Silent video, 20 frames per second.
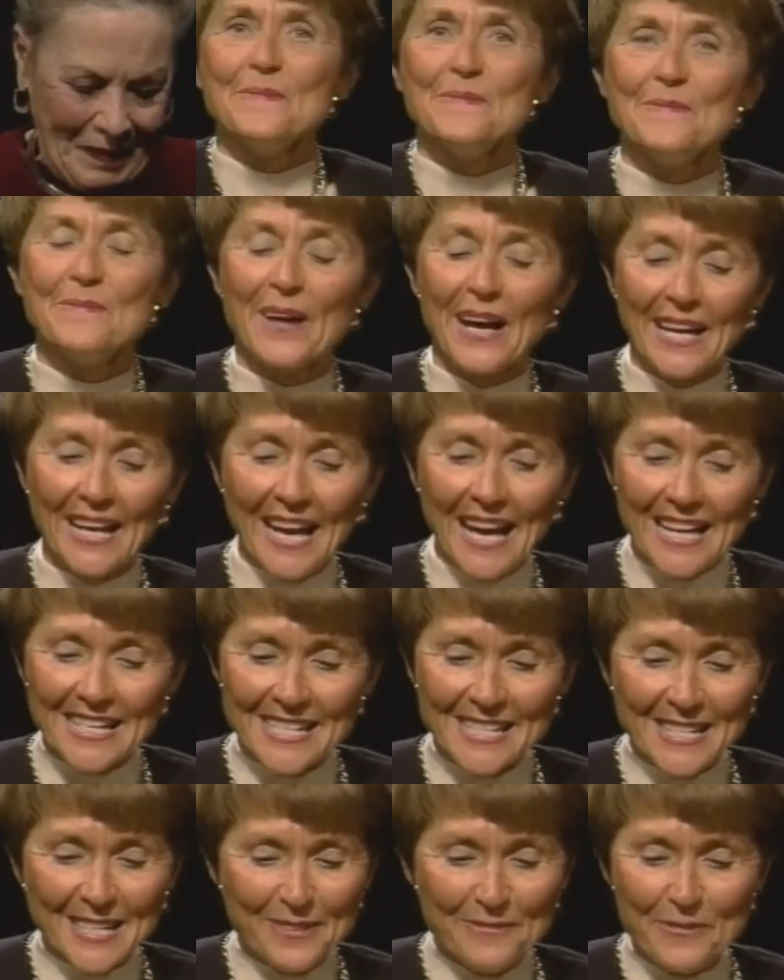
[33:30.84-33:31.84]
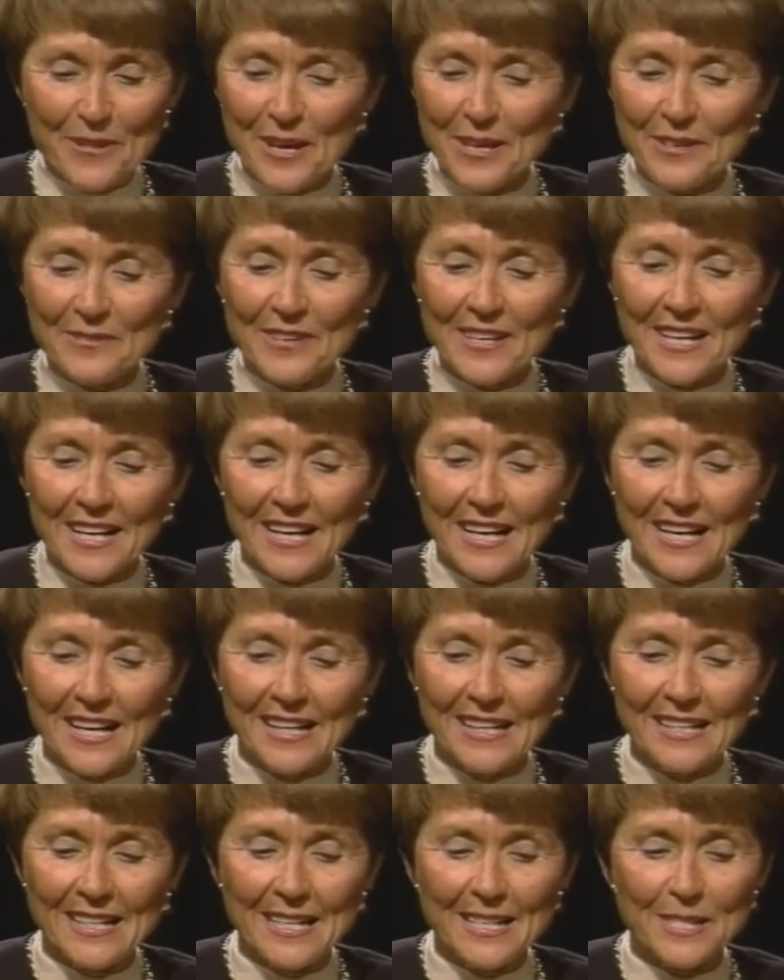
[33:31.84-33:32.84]
My guest on One of a
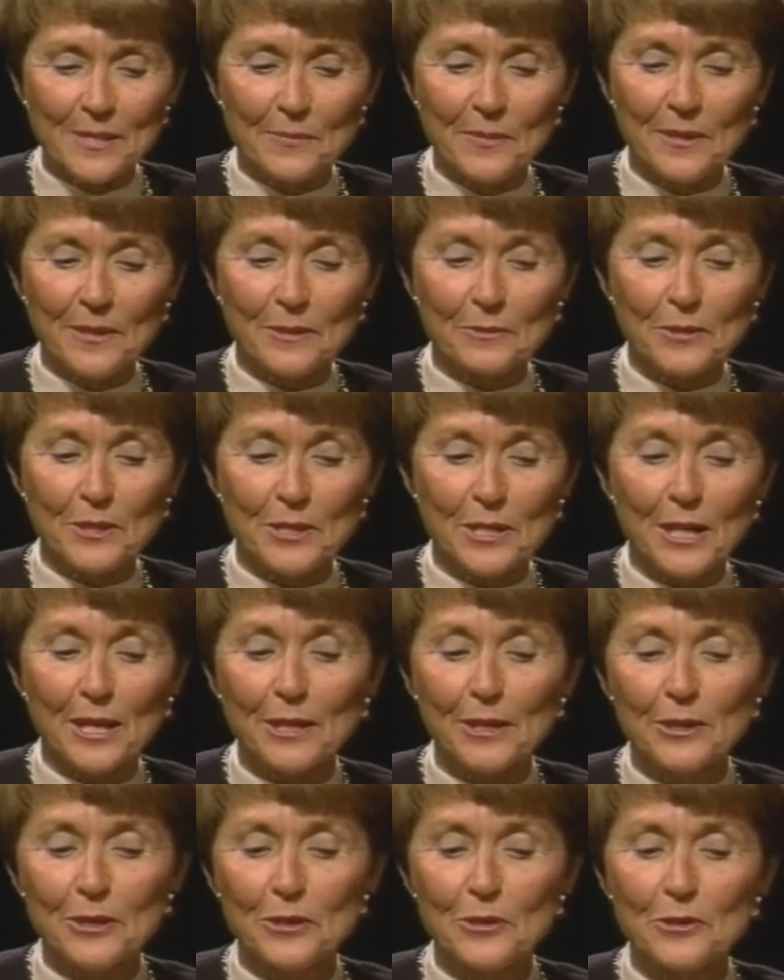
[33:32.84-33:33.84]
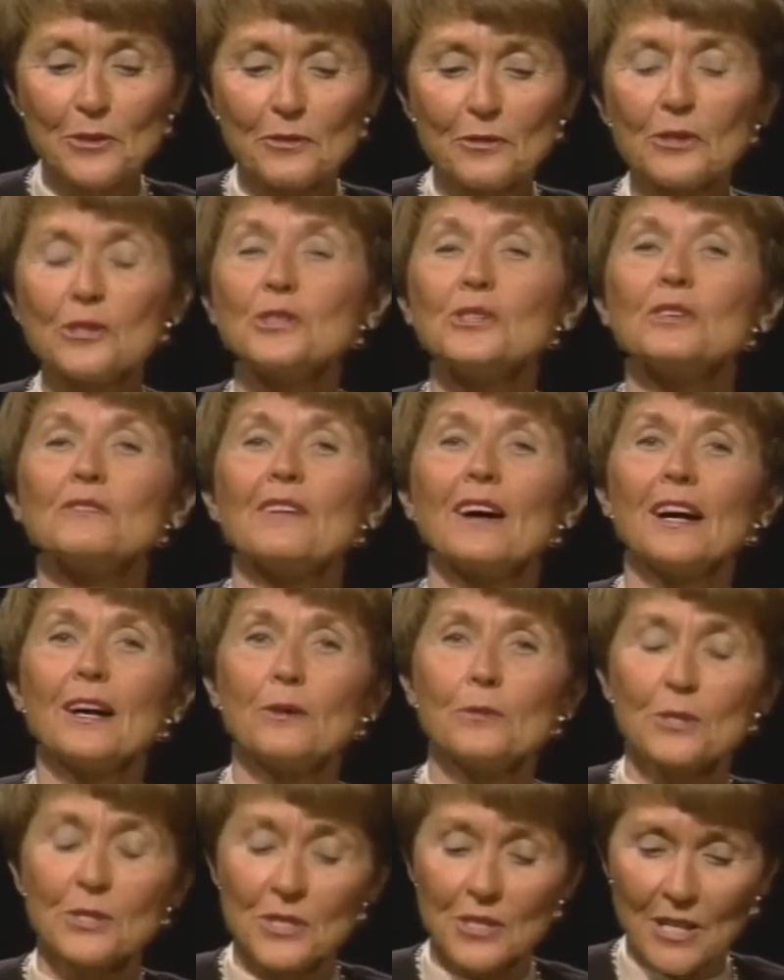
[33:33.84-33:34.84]
Kind has been the retired University of
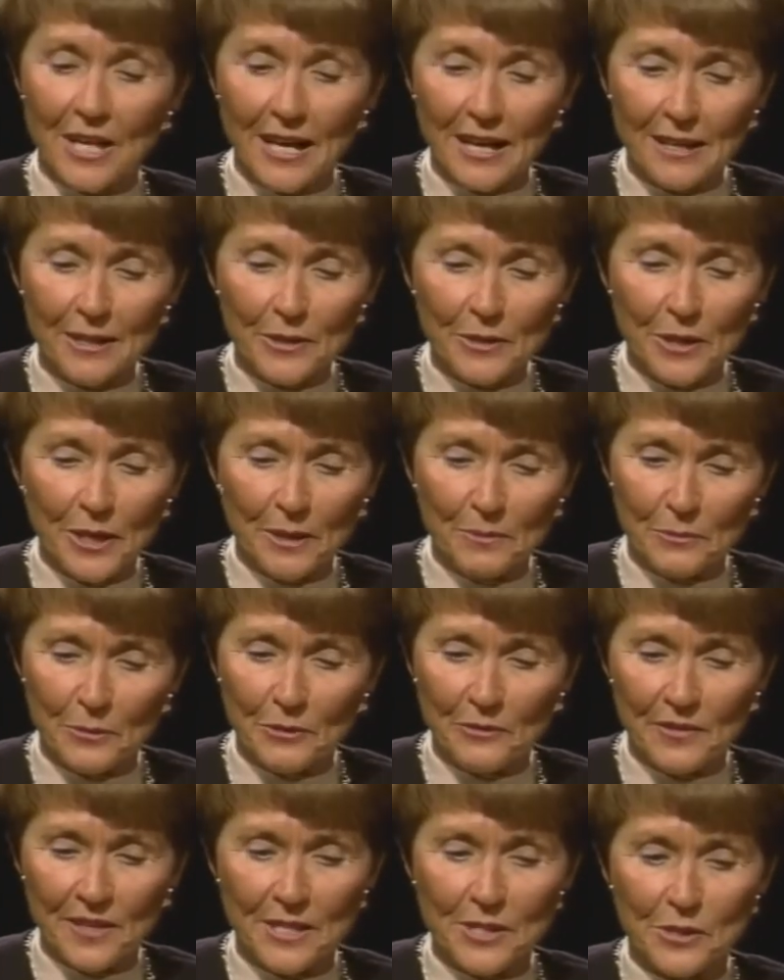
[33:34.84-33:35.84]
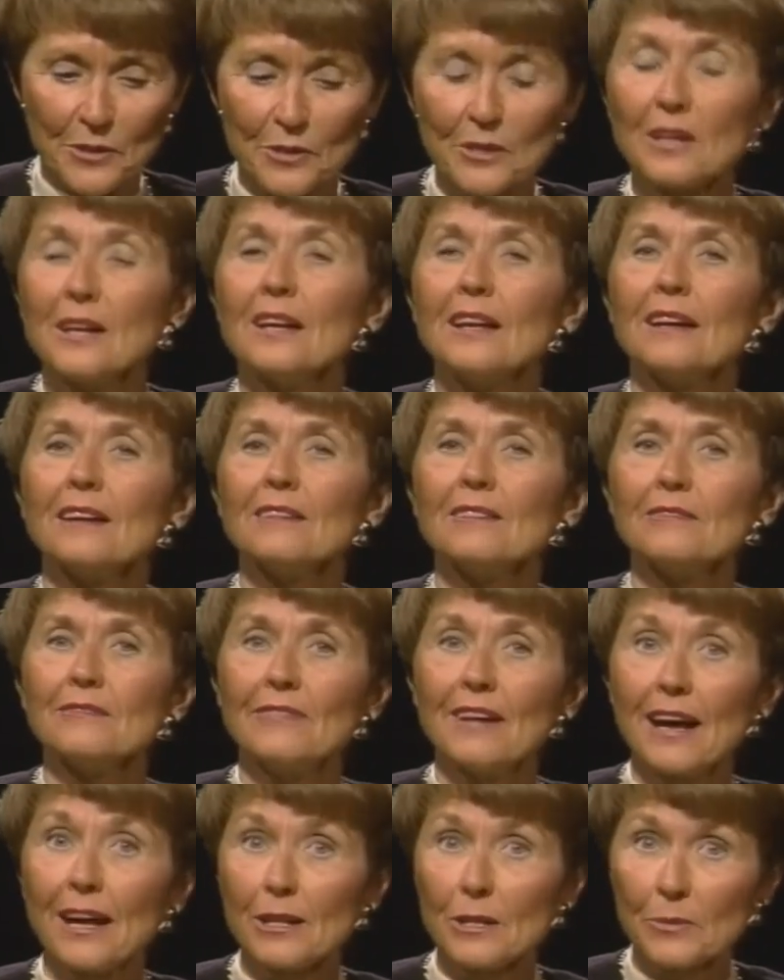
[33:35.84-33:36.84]
Iowa scholar and professor,
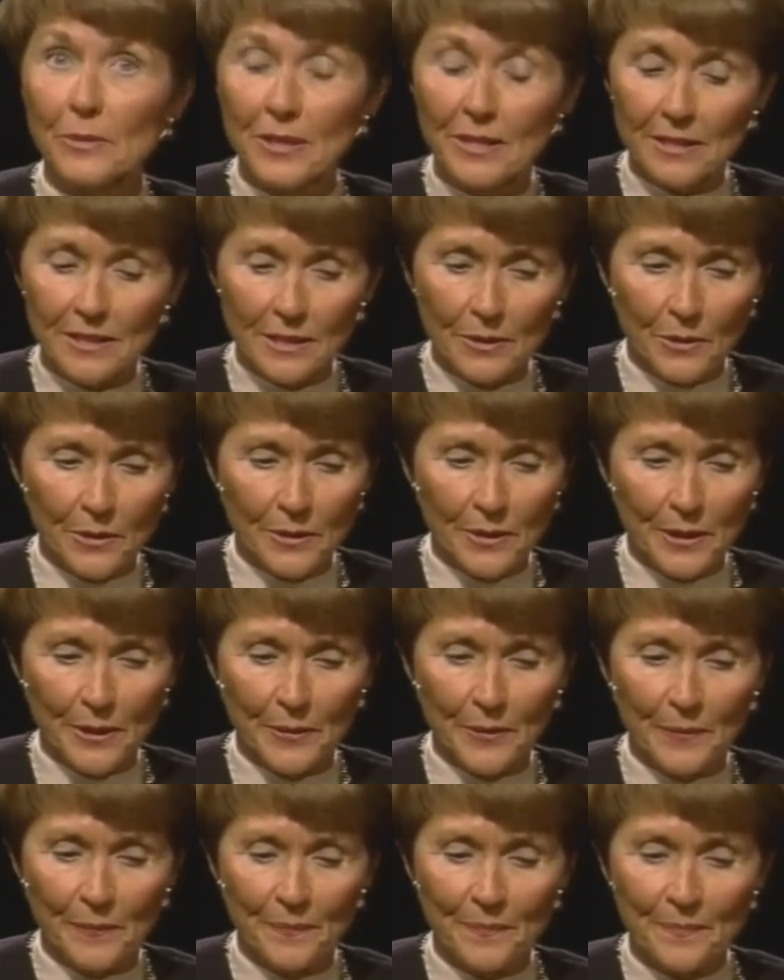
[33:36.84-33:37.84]
Valerie Lagorio.